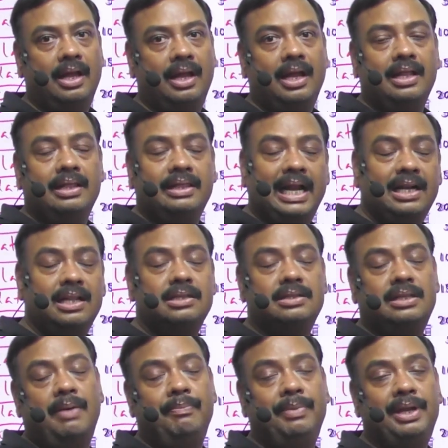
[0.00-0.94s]
That is the
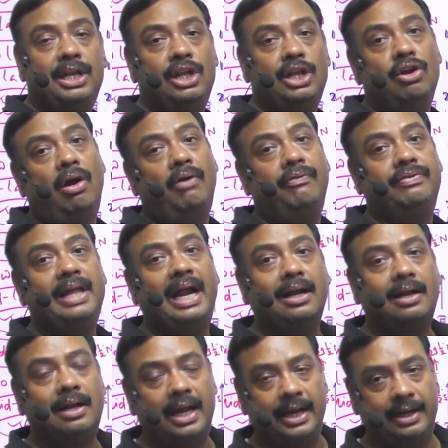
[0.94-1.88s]
meaning of that
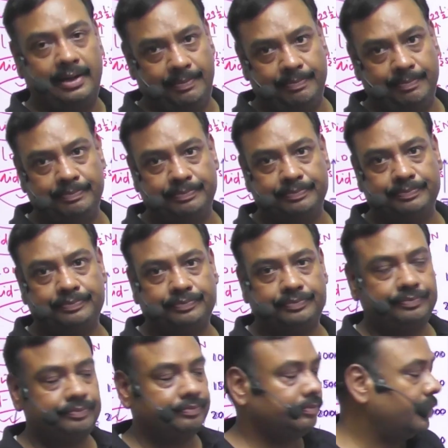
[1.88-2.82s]
line.
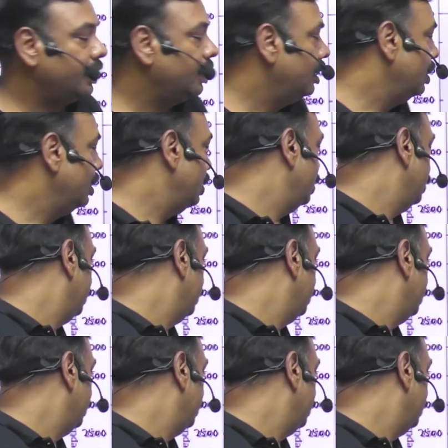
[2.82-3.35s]
So